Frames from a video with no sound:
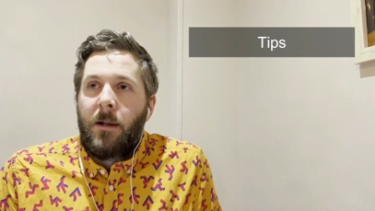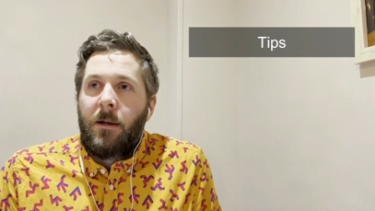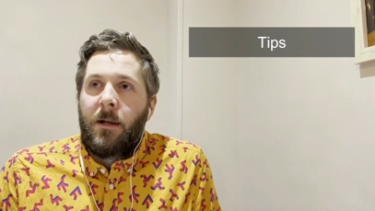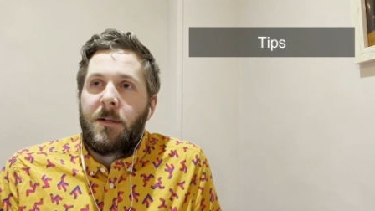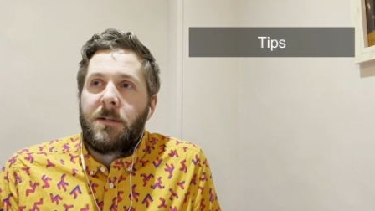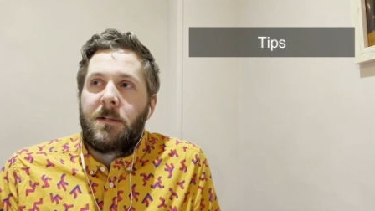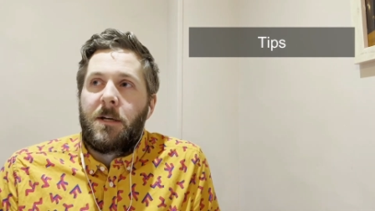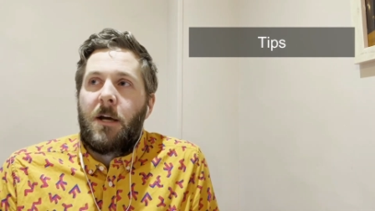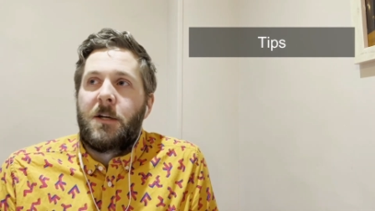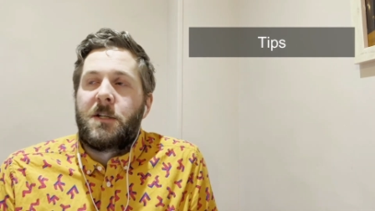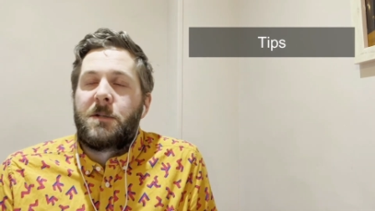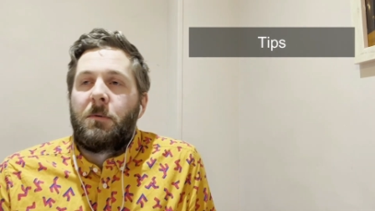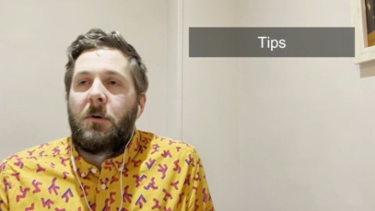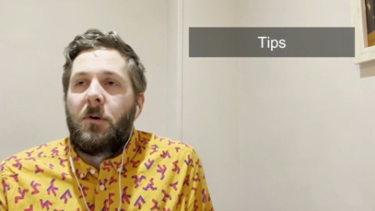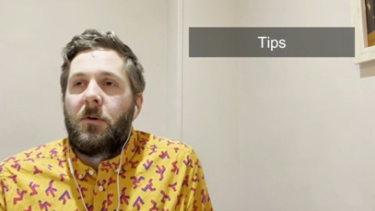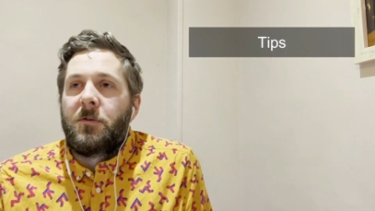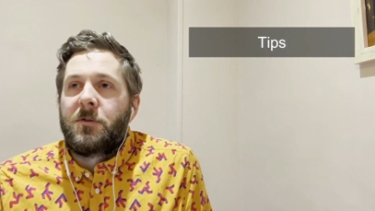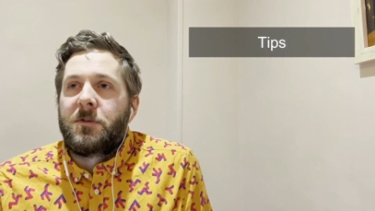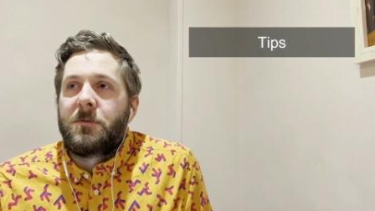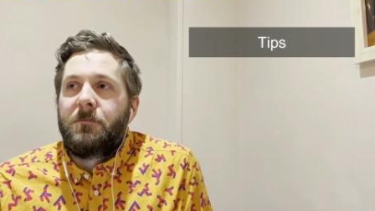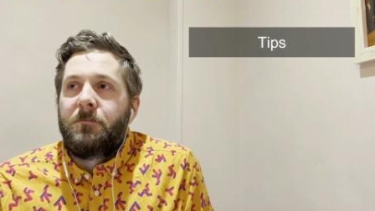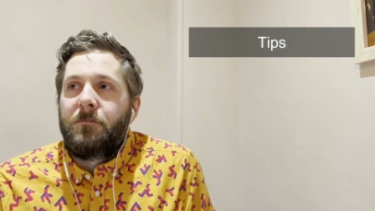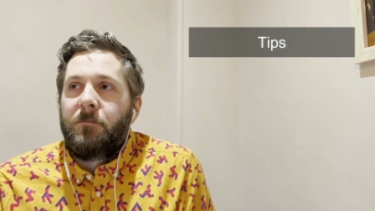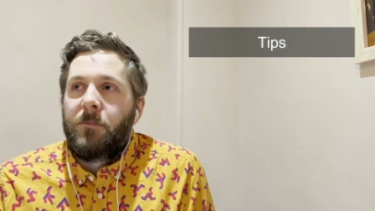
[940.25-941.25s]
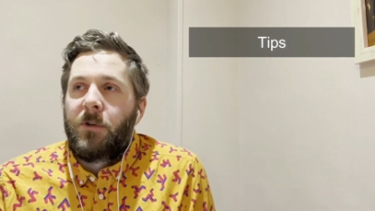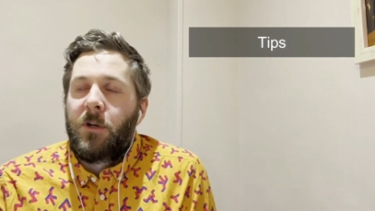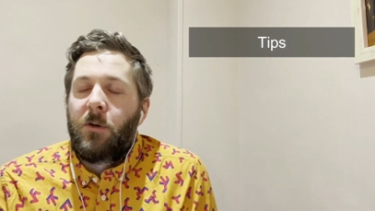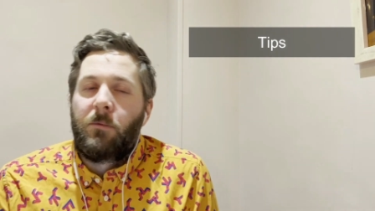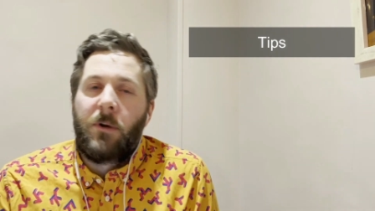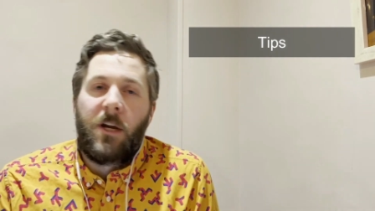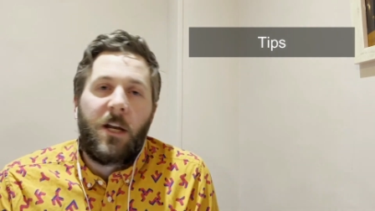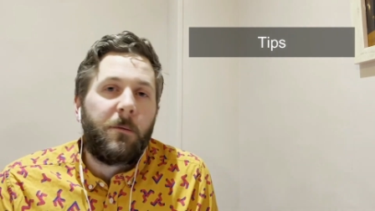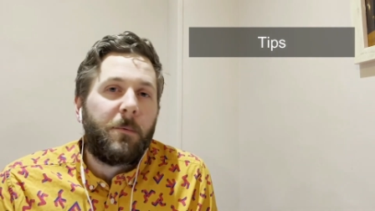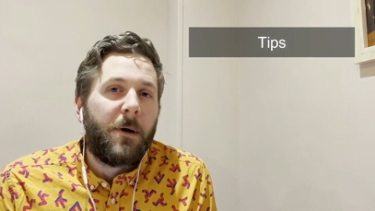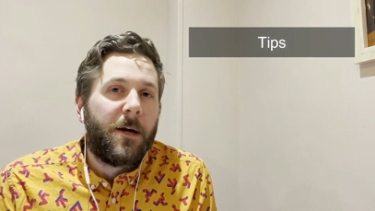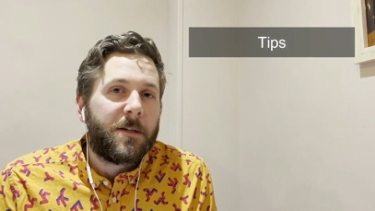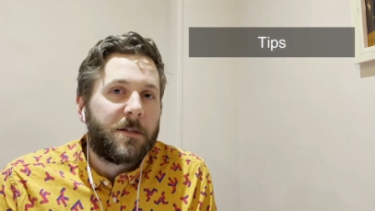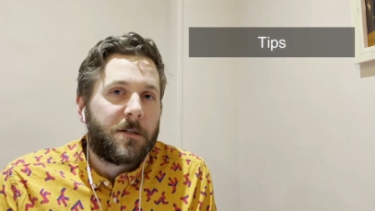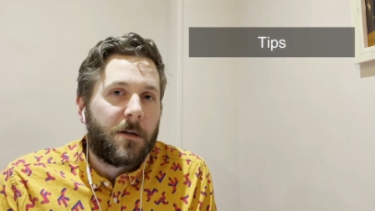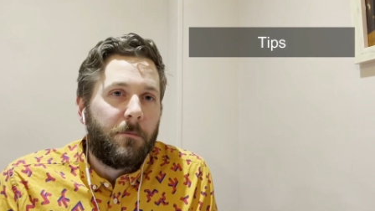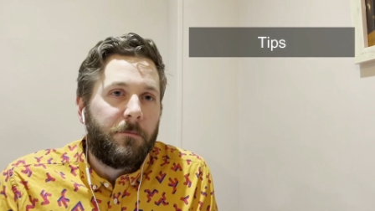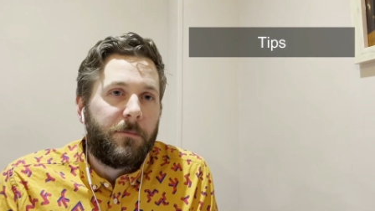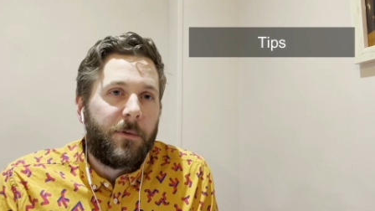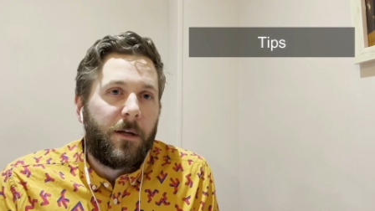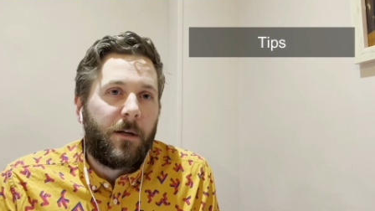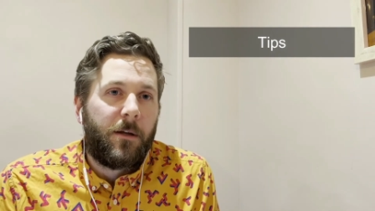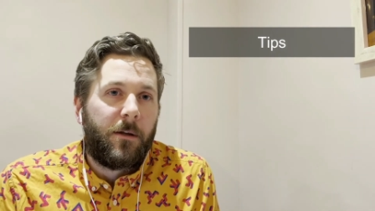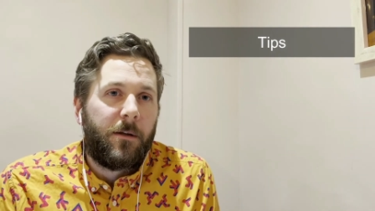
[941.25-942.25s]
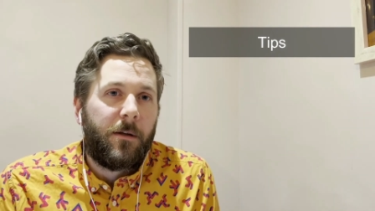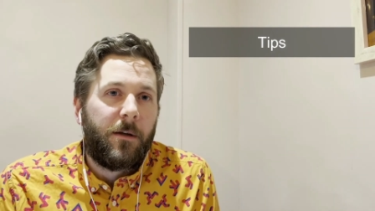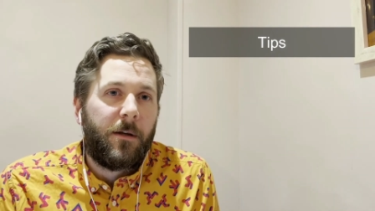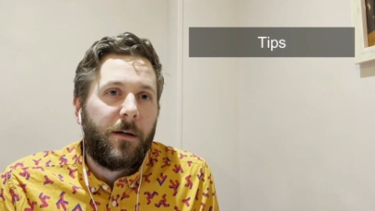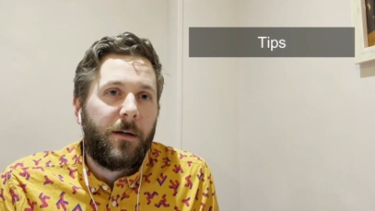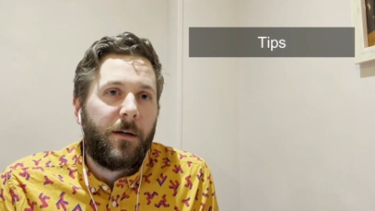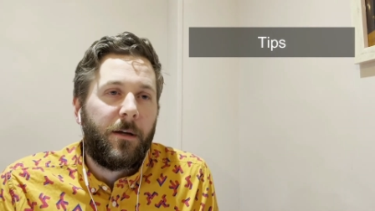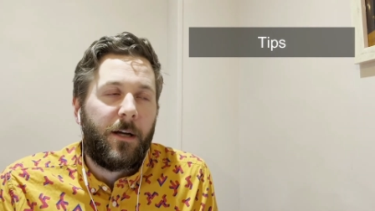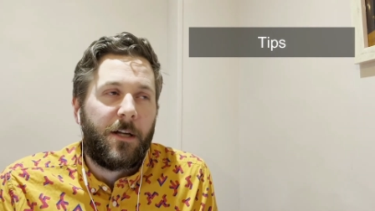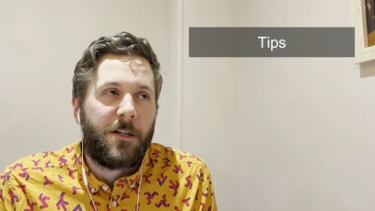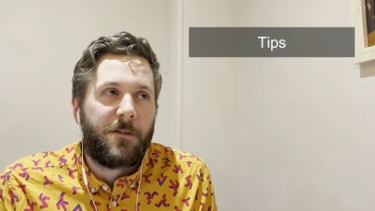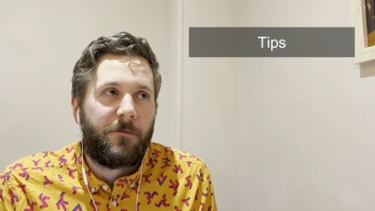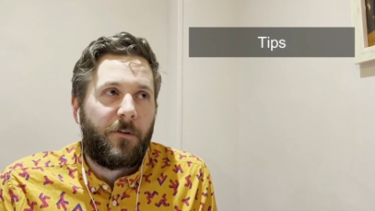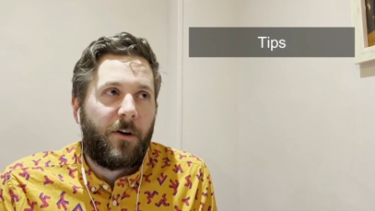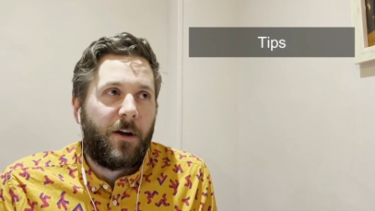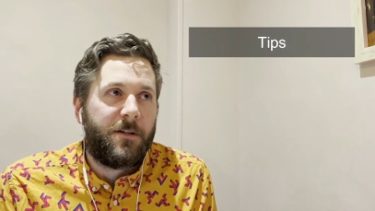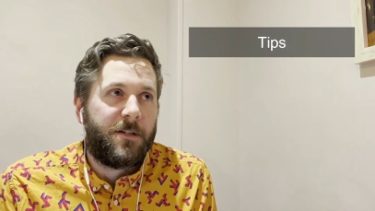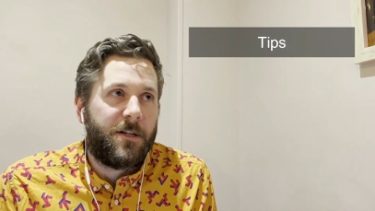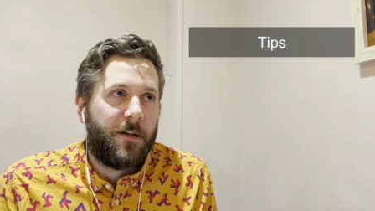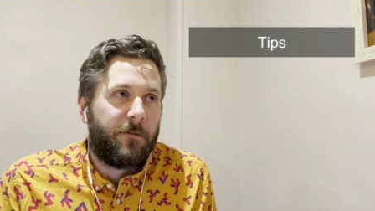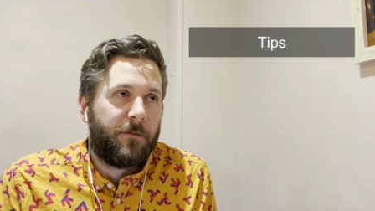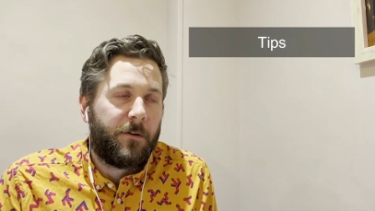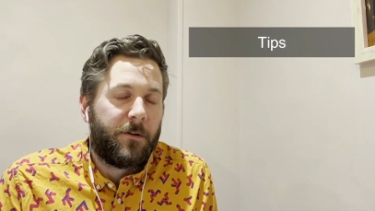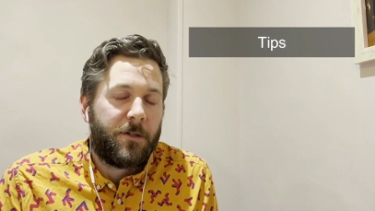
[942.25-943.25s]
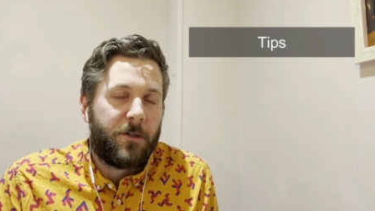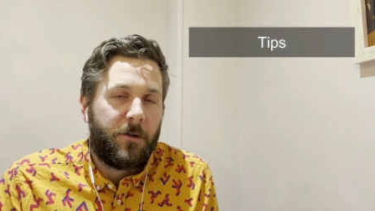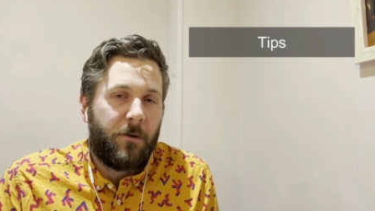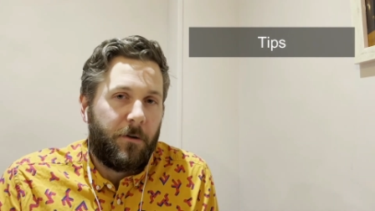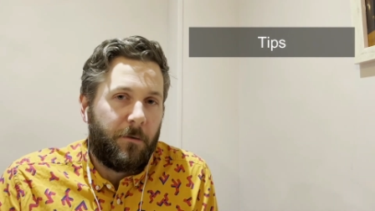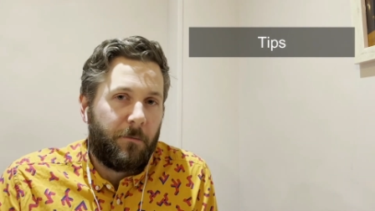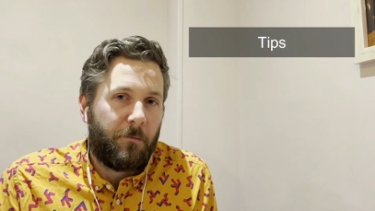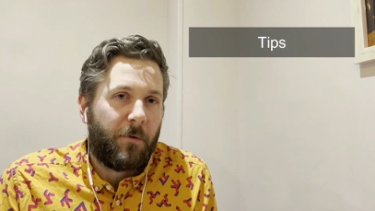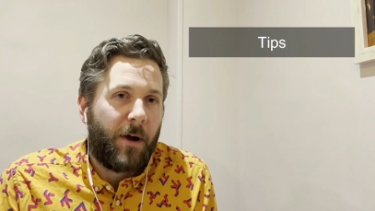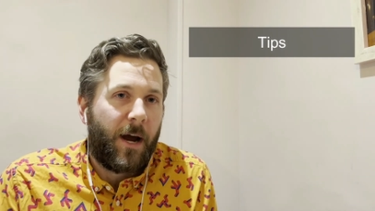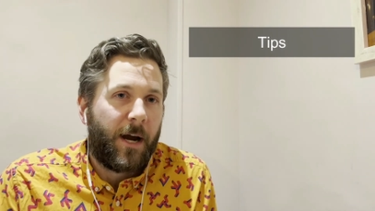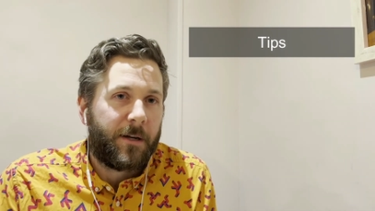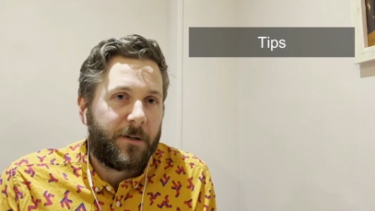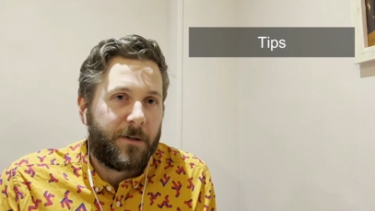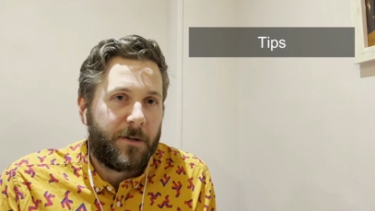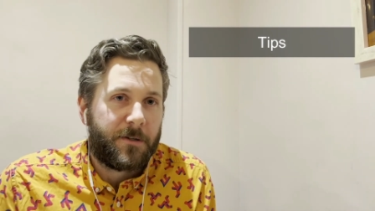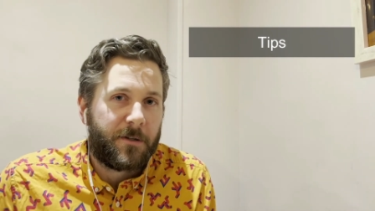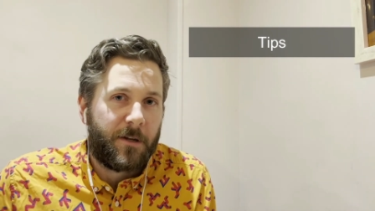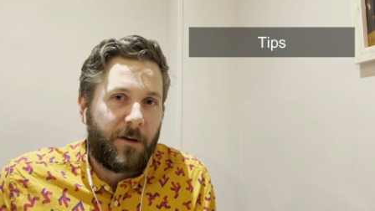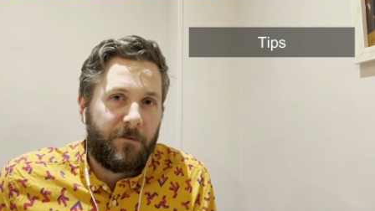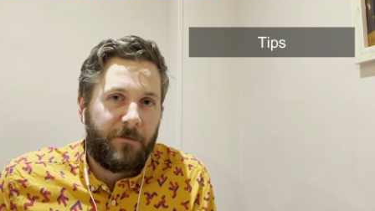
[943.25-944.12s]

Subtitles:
I suppose when you read about something, it's very different to it in practice.